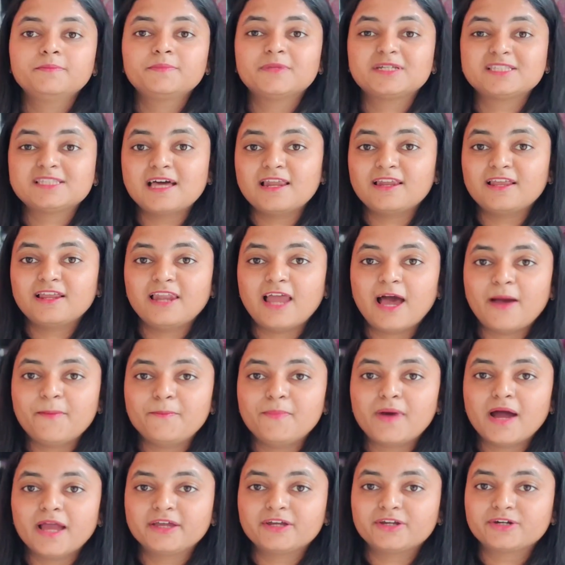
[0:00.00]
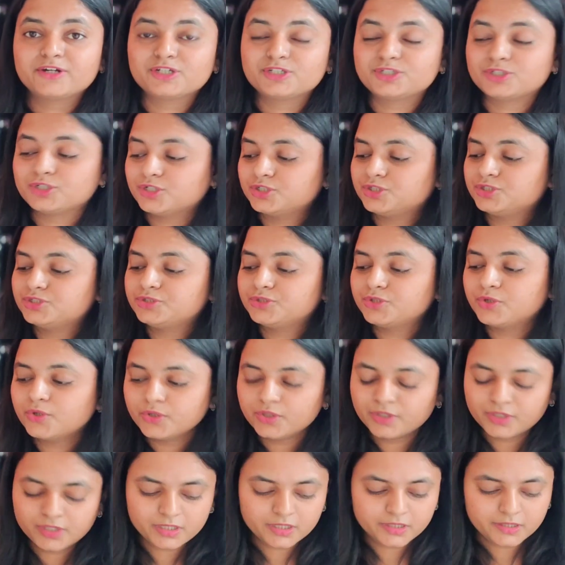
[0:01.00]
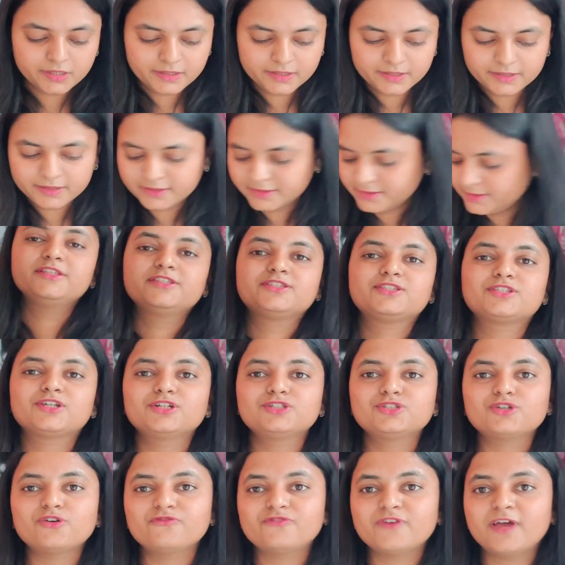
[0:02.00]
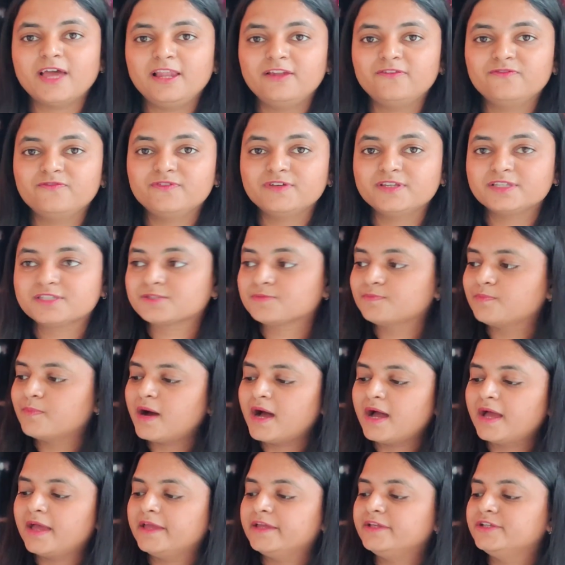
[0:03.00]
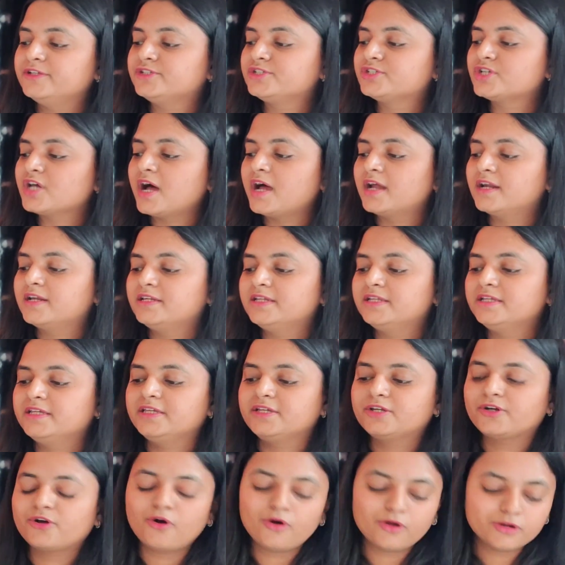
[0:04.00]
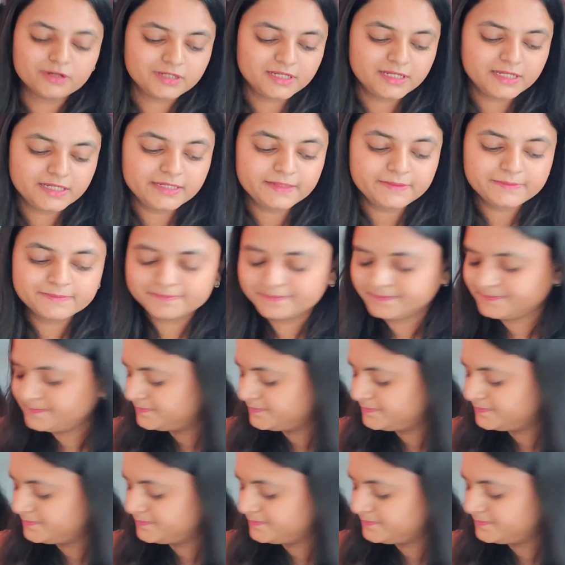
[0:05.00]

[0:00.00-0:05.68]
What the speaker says: Masala Lab by Krish Ashok, In Search of Elvis by Charlie Conley,